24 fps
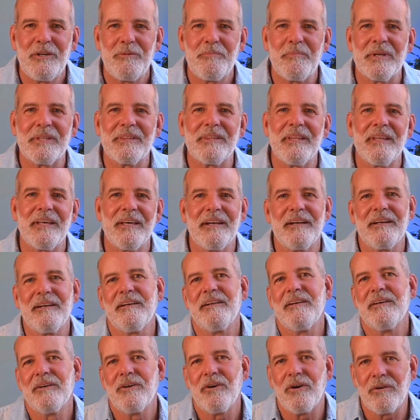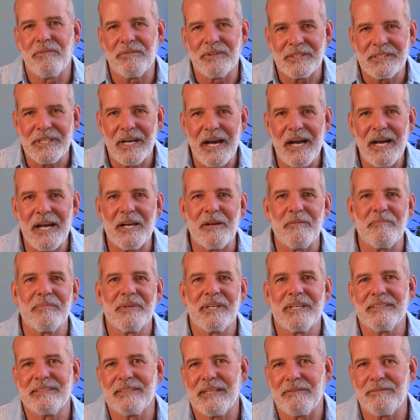But then over time,
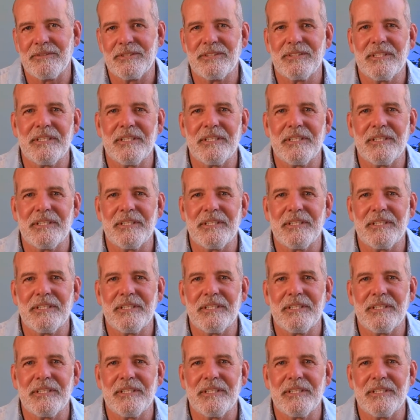because I was